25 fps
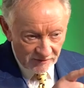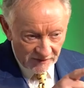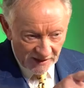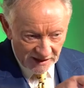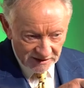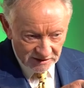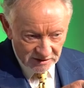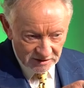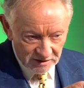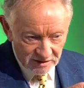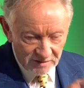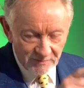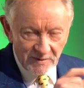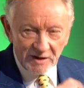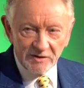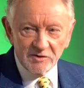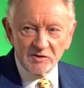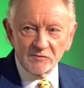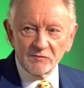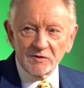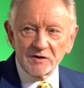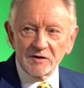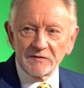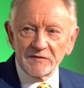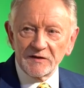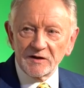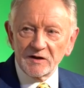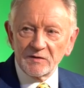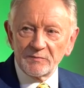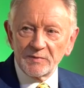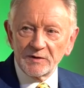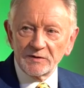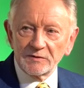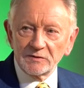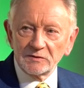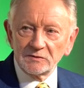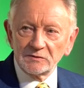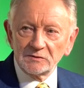That's the man you want to think
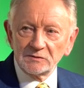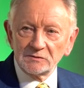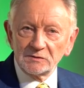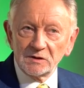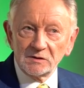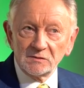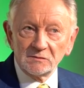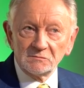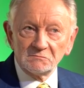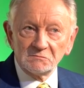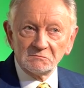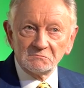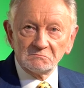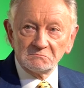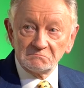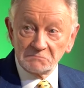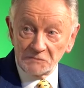about. Yeah, fair enough.